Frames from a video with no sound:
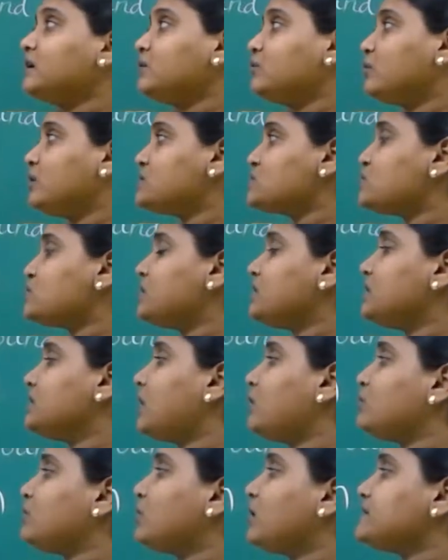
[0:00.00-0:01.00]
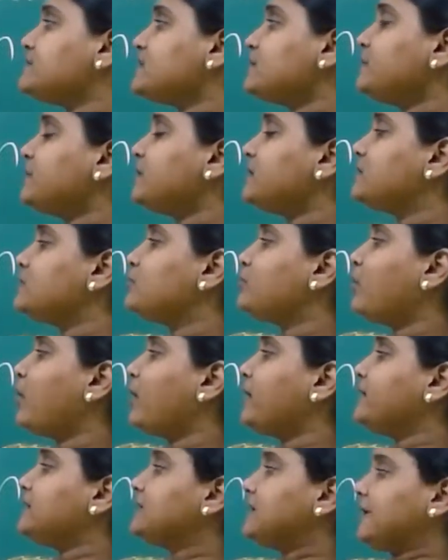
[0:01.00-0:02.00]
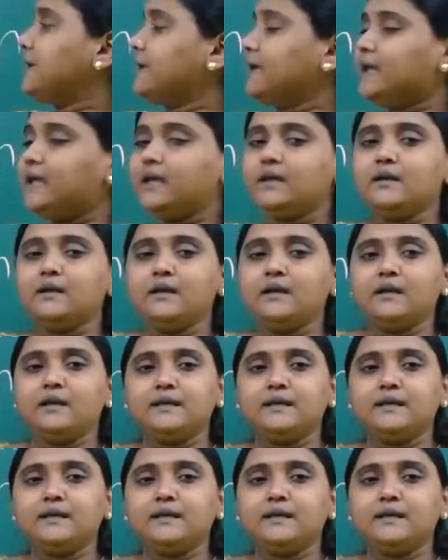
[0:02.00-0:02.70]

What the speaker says: Virtual ground concept, point A